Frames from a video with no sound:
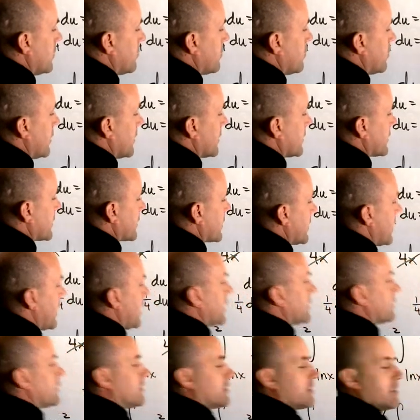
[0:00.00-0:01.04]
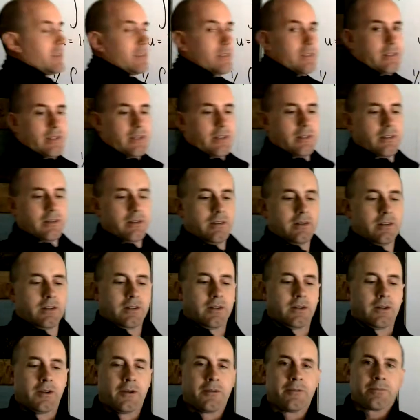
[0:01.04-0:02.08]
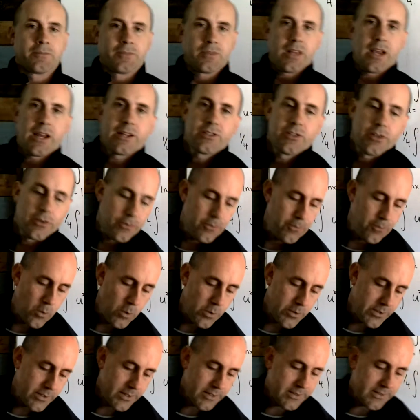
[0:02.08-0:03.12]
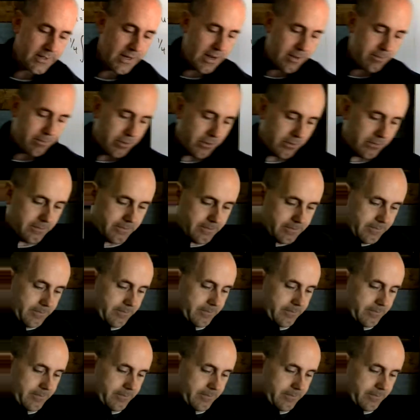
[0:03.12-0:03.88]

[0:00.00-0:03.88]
plus a constant. That's your fourth example.